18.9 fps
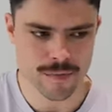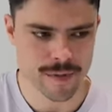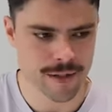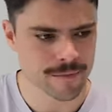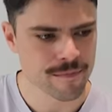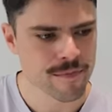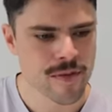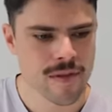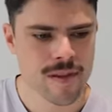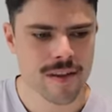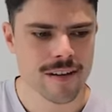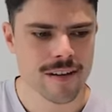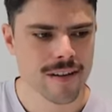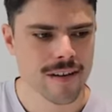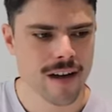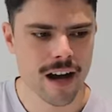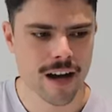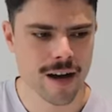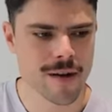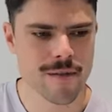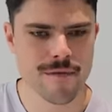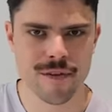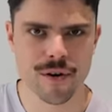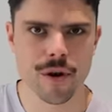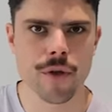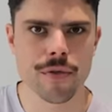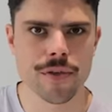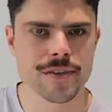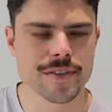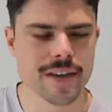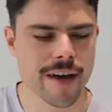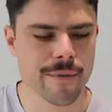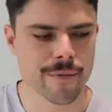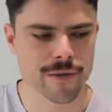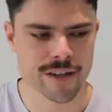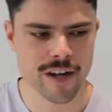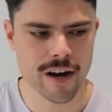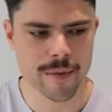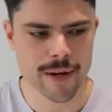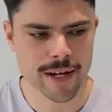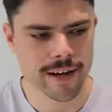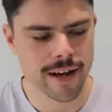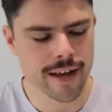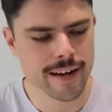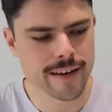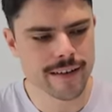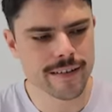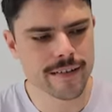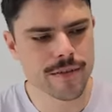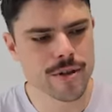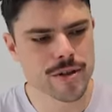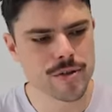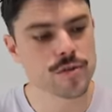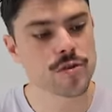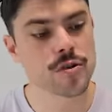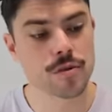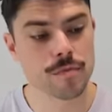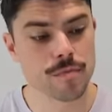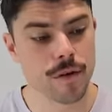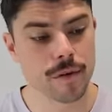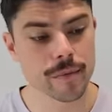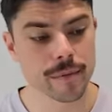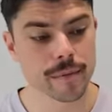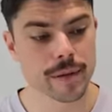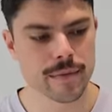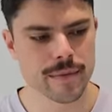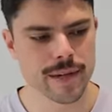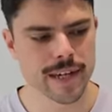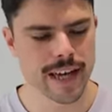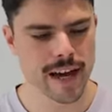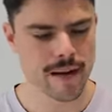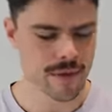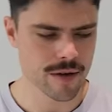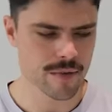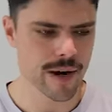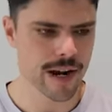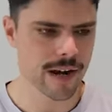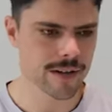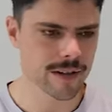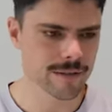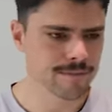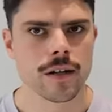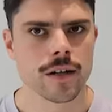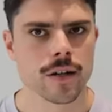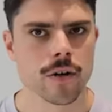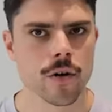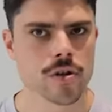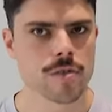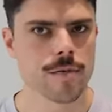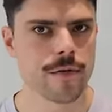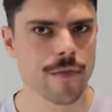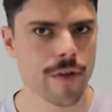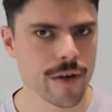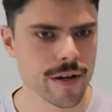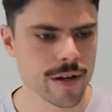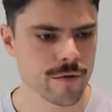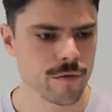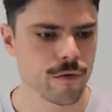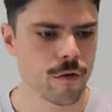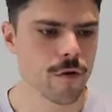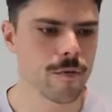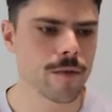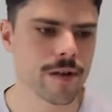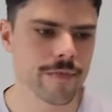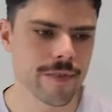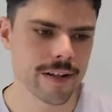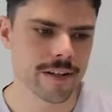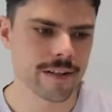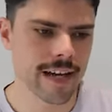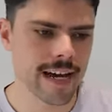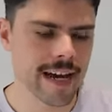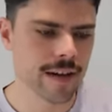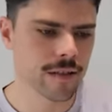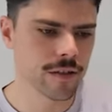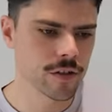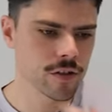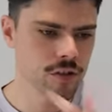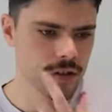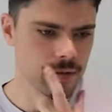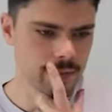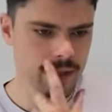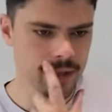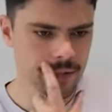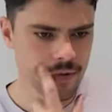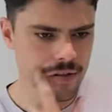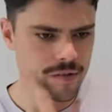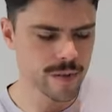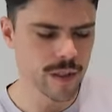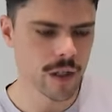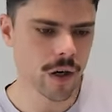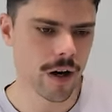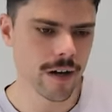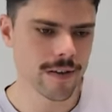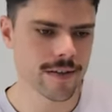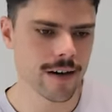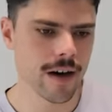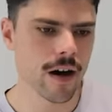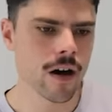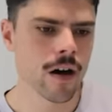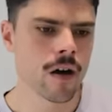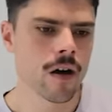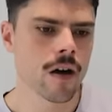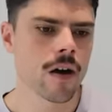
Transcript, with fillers: But I kind of forgot this game was coming, and this should probably be a game of the round and going to be very informative as to how legitimate the Brisbane Lions are.